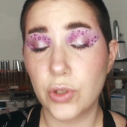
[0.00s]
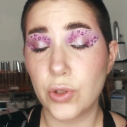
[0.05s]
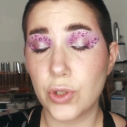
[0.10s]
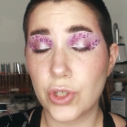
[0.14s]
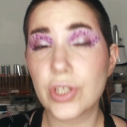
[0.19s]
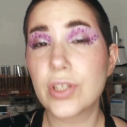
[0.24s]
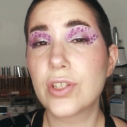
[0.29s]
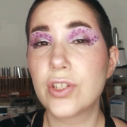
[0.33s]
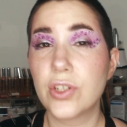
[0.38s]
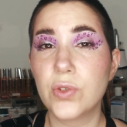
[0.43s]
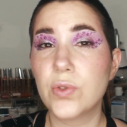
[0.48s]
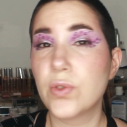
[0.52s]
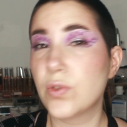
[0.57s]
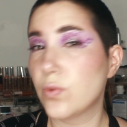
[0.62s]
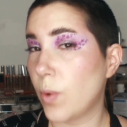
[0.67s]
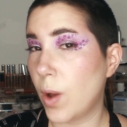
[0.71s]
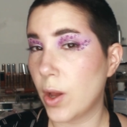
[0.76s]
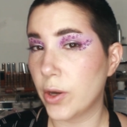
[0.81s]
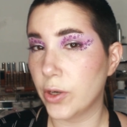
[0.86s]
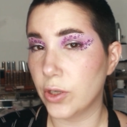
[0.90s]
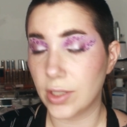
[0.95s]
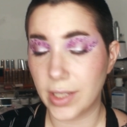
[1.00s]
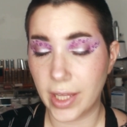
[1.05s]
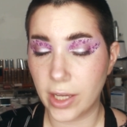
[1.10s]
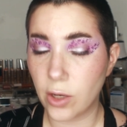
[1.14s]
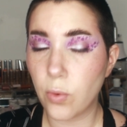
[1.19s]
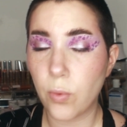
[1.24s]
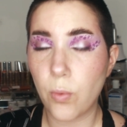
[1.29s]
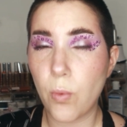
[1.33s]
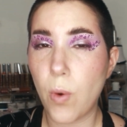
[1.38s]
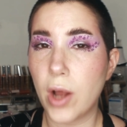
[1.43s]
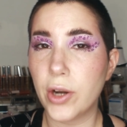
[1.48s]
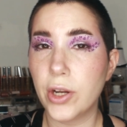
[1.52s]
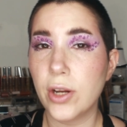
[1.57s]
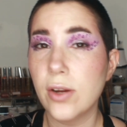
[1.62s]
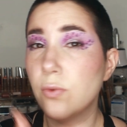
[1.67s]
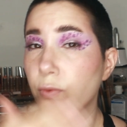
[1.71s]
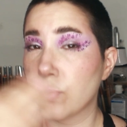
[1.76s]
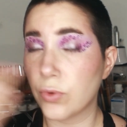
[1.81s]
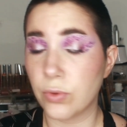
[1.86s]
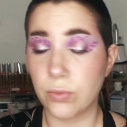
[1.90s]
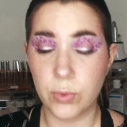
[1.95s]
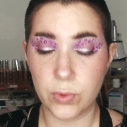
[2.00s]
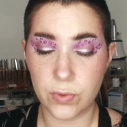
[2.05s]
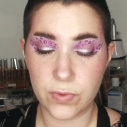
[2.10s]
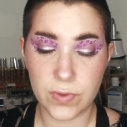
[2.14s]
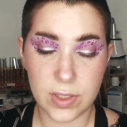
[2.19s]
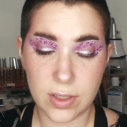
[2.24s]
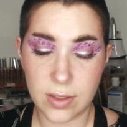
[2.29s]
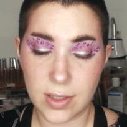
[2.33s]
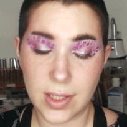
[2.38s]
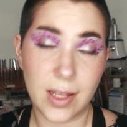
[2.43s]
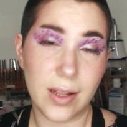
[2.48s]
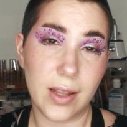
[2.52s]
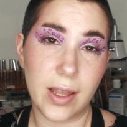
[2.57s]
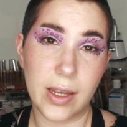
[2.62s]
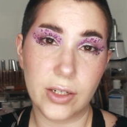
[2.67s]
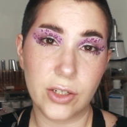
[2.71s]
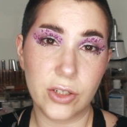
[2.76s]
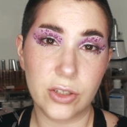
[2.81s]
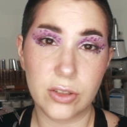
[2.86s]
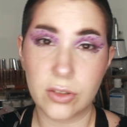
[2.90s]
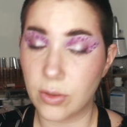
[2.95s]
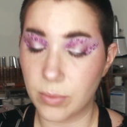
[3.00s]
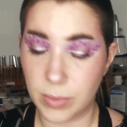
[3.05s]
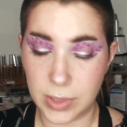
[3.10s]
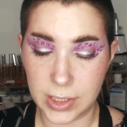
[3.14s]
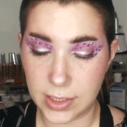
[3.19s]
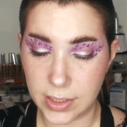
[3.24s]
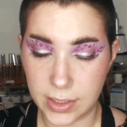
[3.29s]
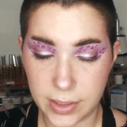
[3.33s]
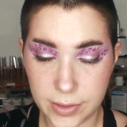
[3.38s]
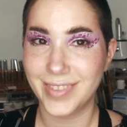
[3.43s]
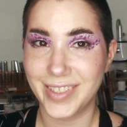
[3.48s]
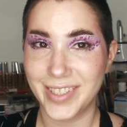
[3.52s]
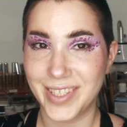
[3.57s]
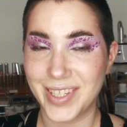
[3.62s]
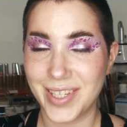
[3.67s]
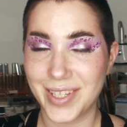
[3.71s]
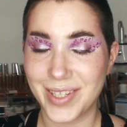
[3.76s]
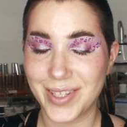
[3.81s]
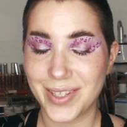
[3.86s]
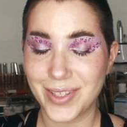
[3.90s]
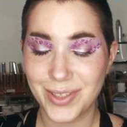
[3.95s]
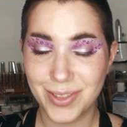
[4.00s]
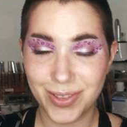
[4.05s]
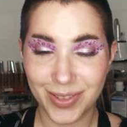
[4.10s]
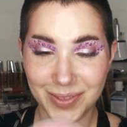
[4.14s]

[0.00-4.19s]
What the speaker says: You just use water, like water removes the liner completely. This is